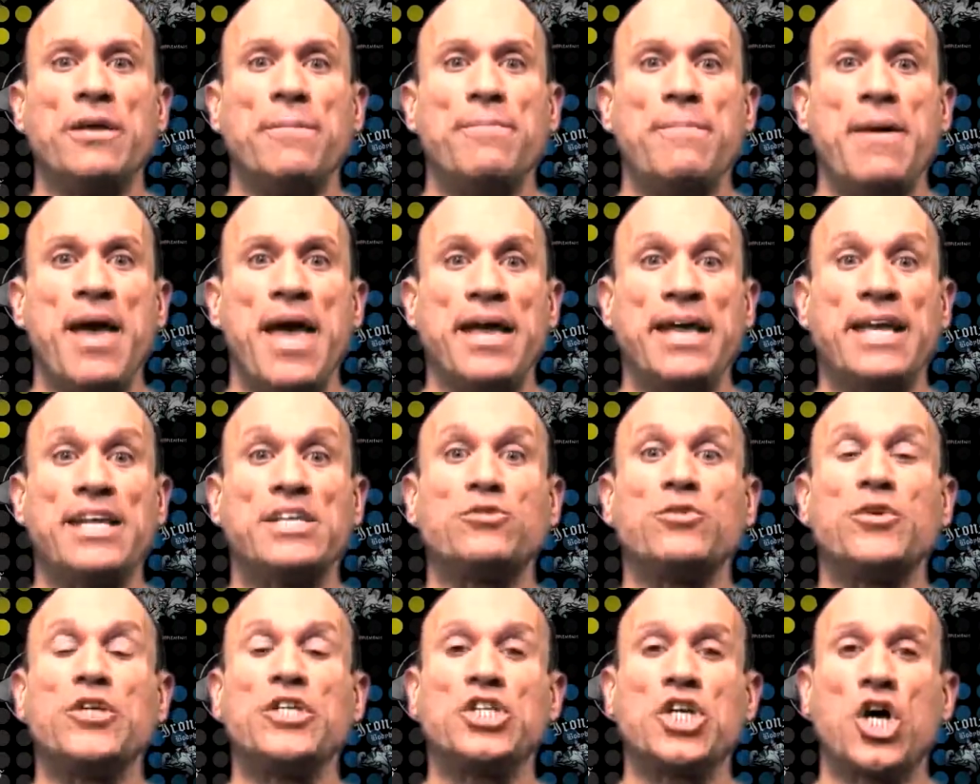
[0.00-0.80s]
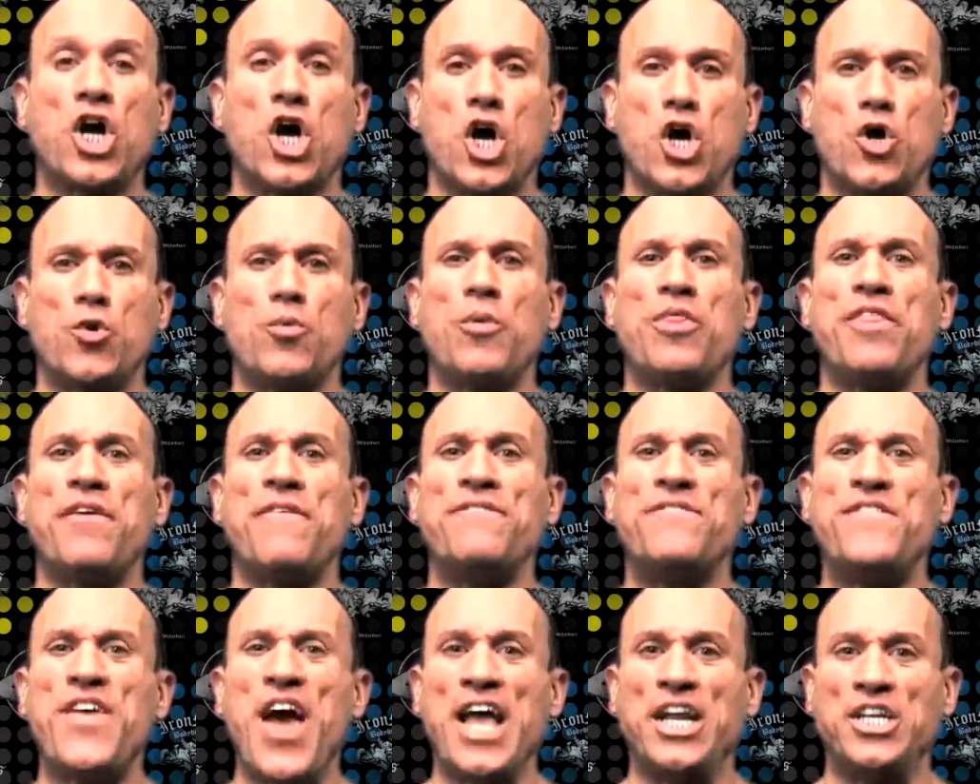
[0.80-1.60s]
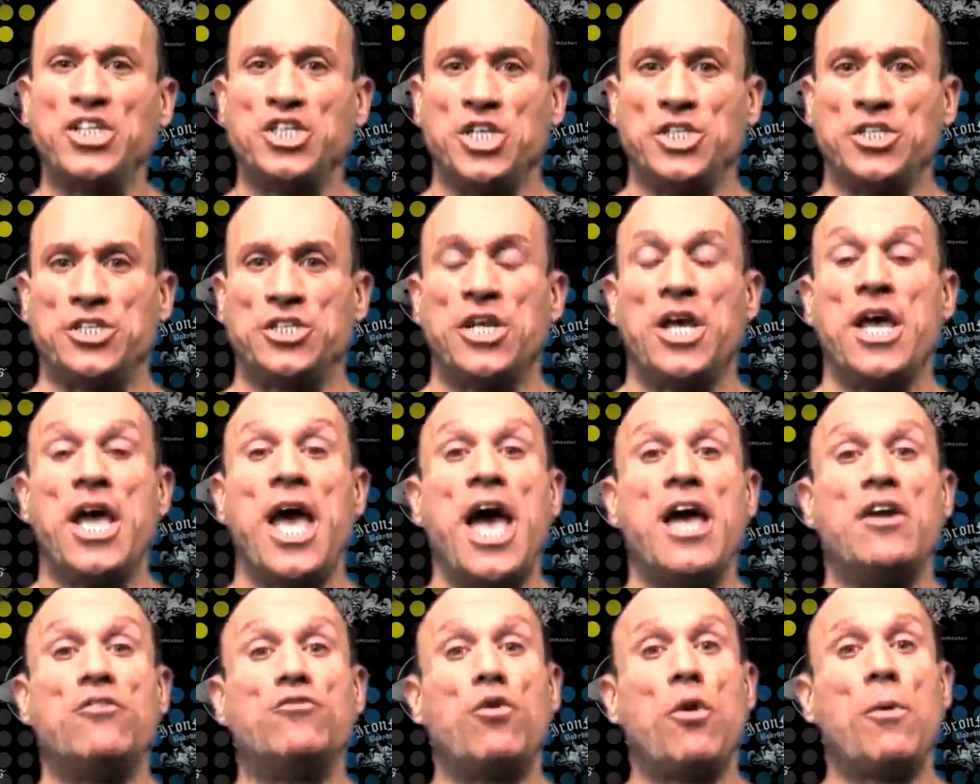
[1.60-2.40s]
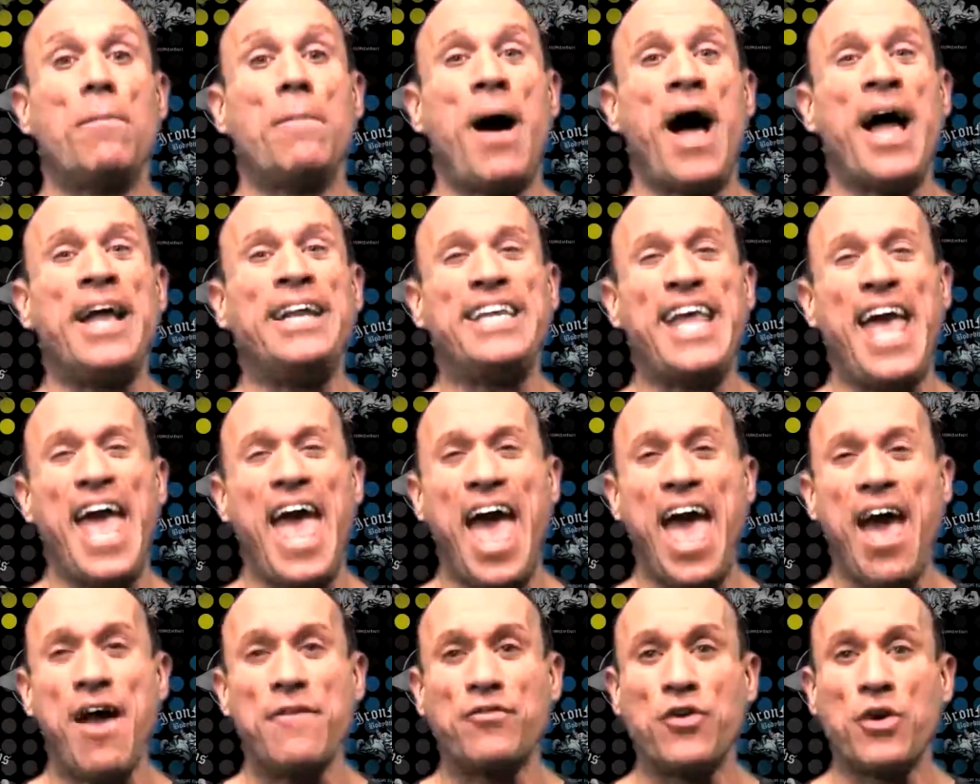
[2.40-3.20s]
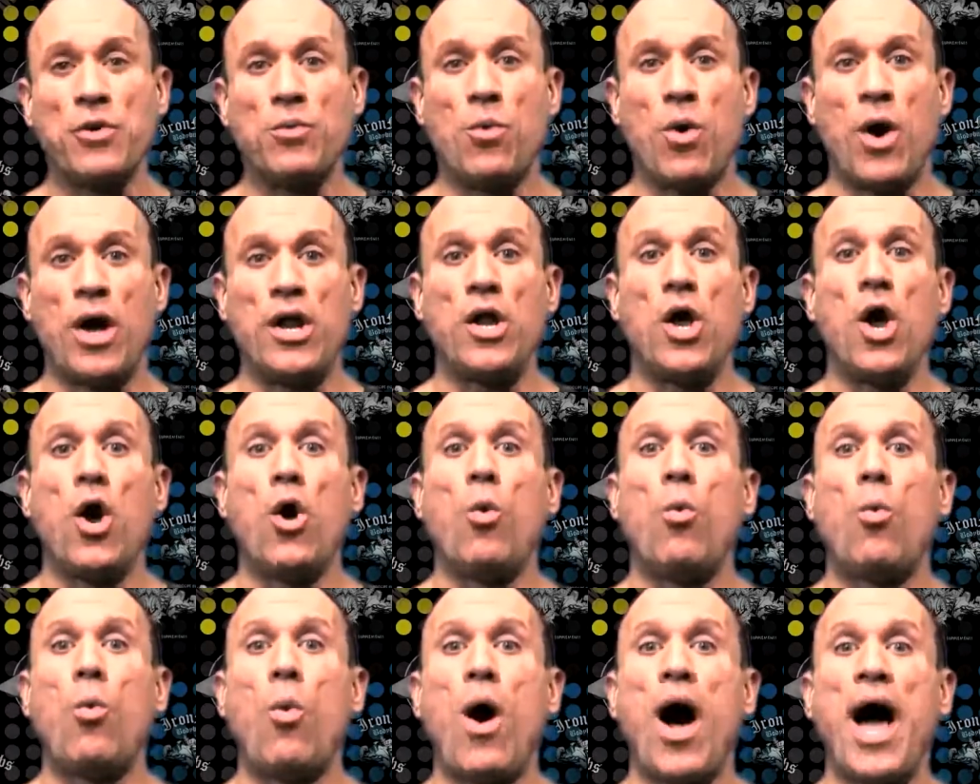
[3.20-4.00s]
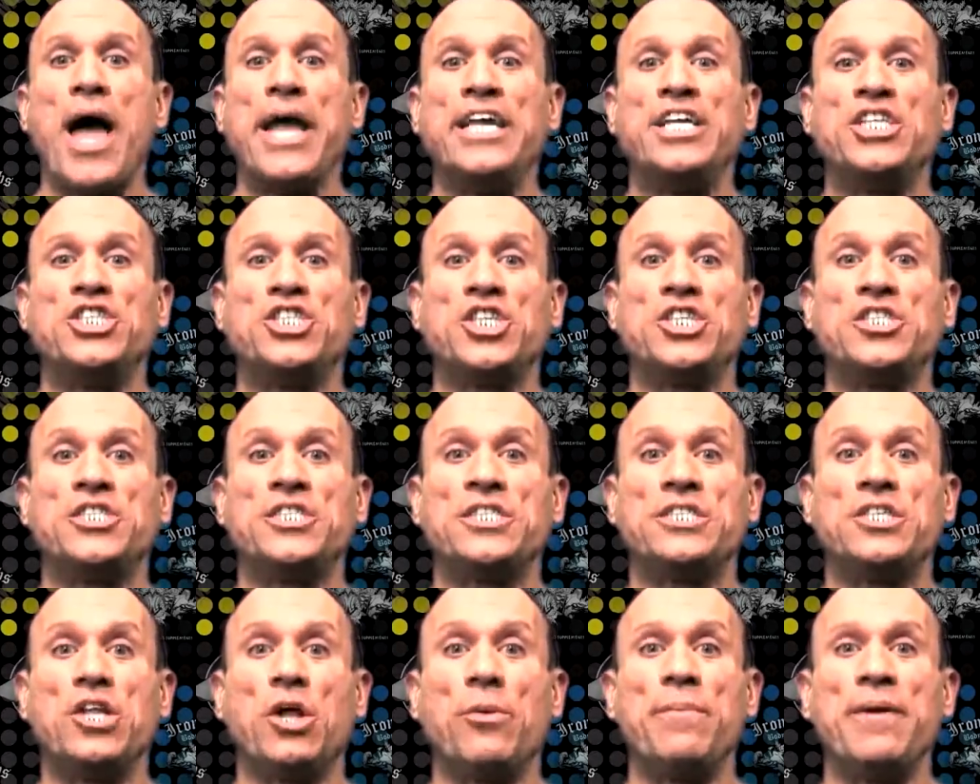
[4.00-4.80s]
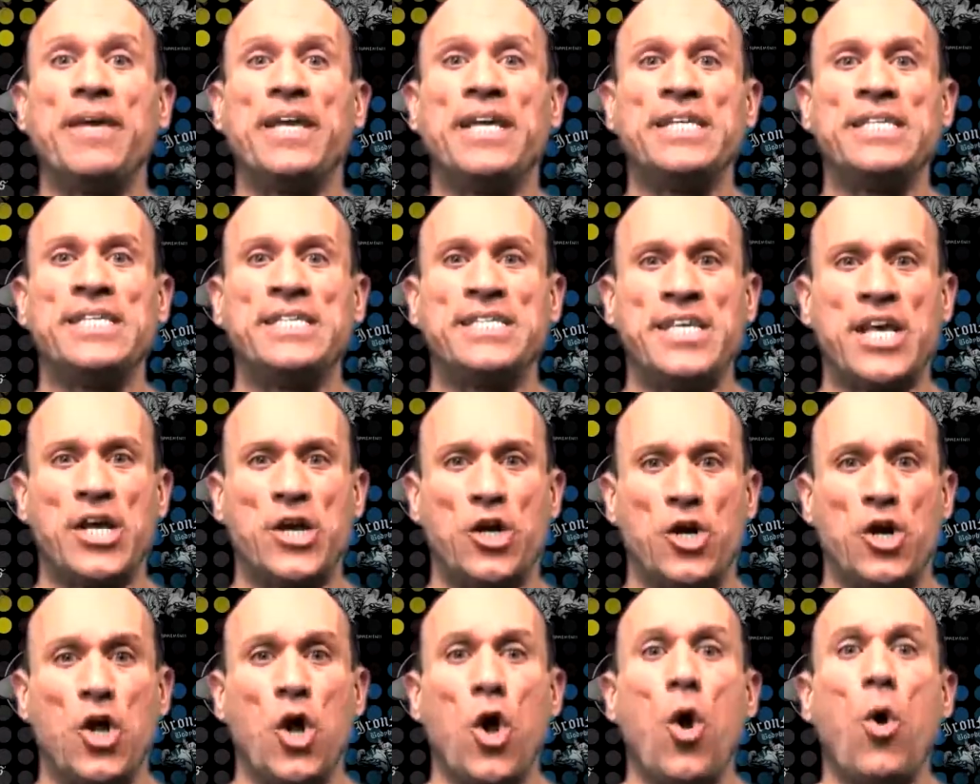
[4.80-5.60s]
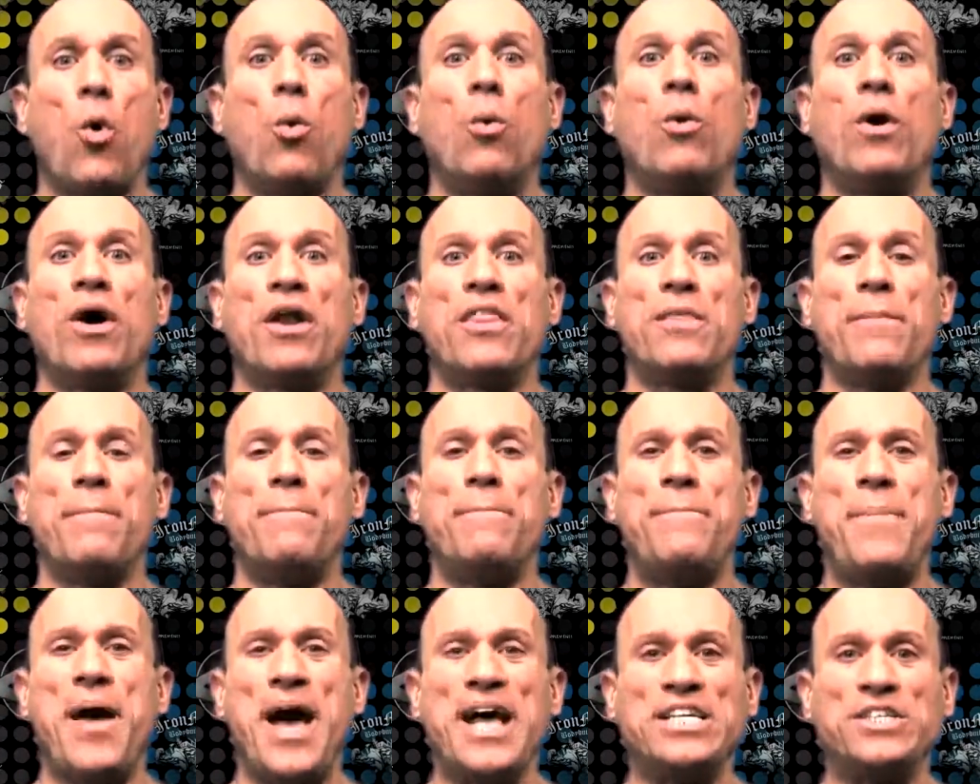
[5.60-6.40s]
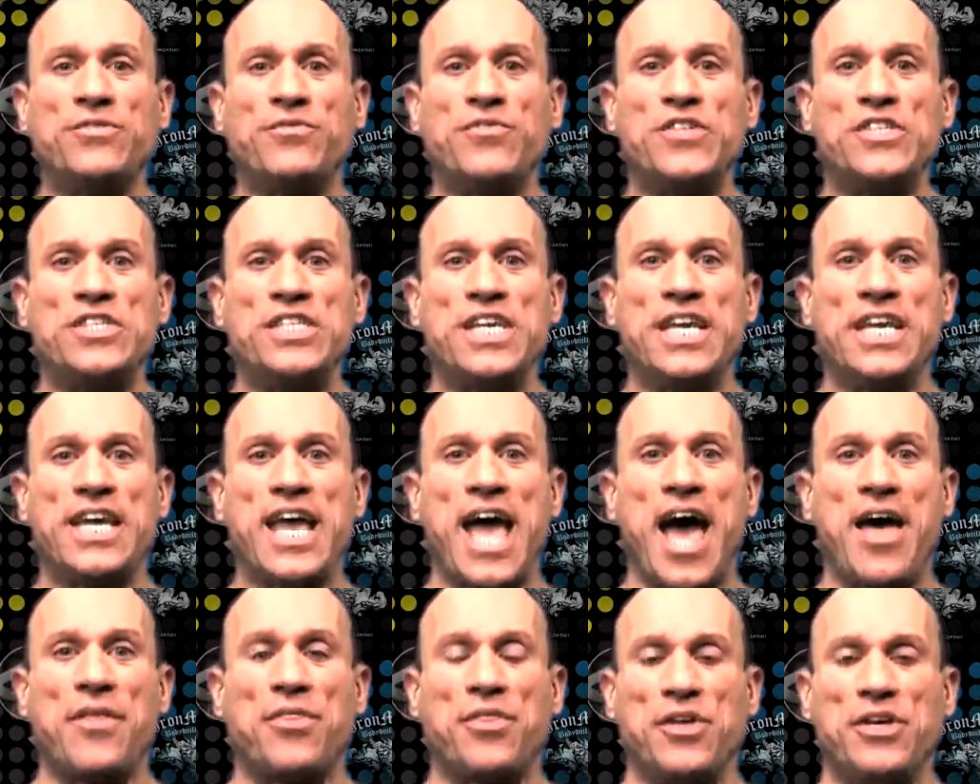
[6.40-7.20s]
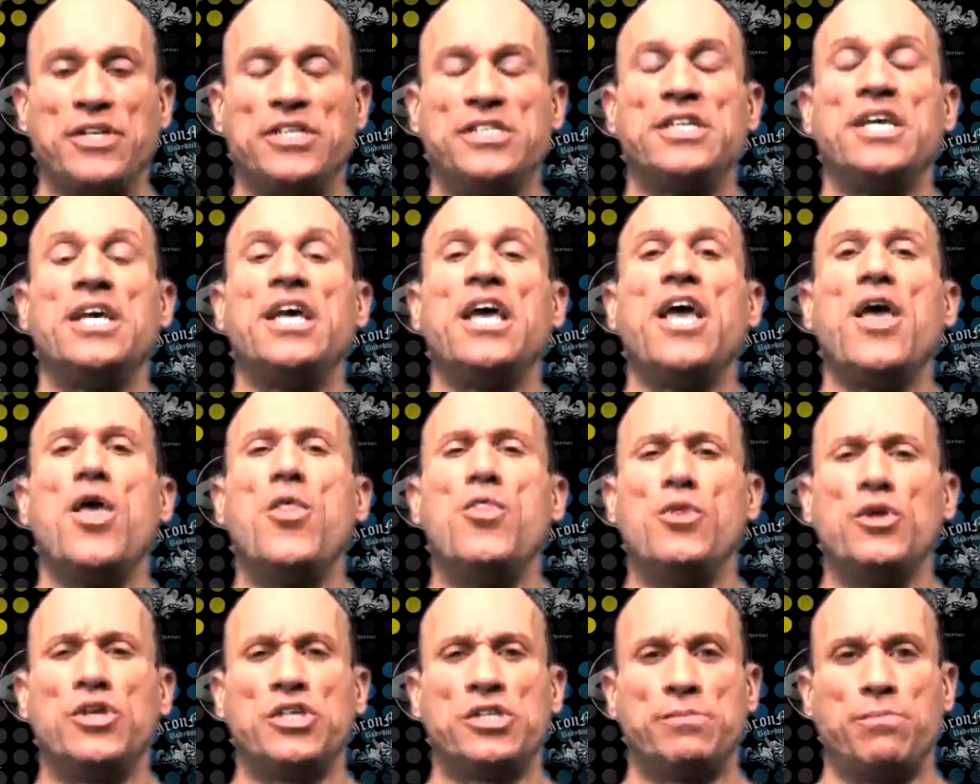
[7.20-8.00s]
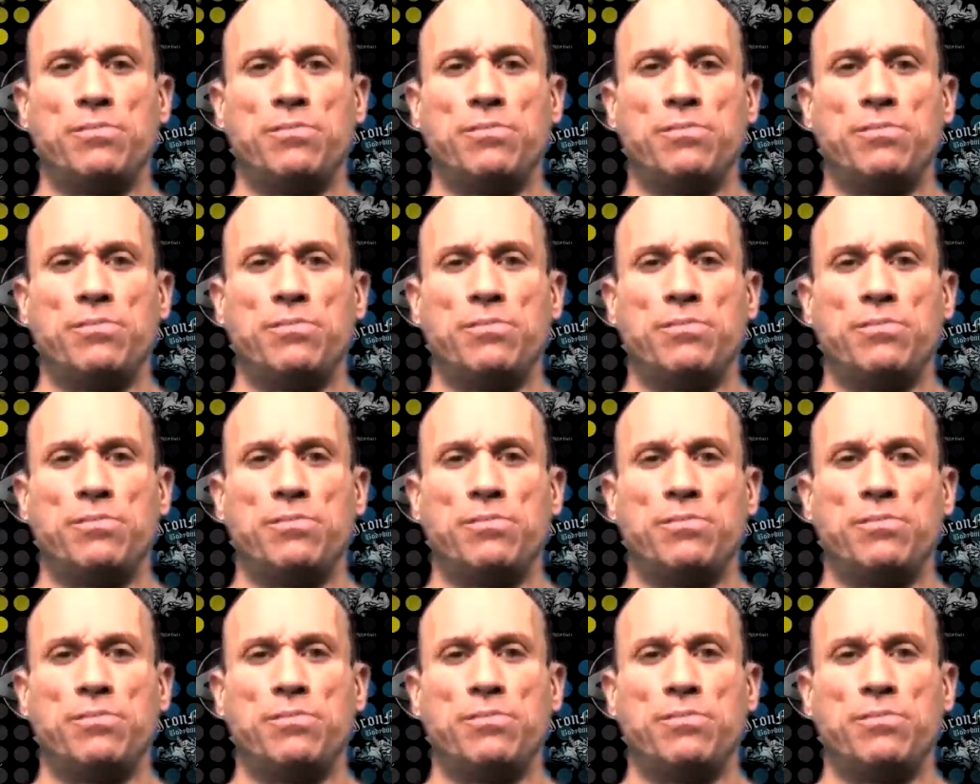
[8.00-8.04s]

to make his return with a vengeance and remind everyone why he should still be considered one of the best physique athletes in the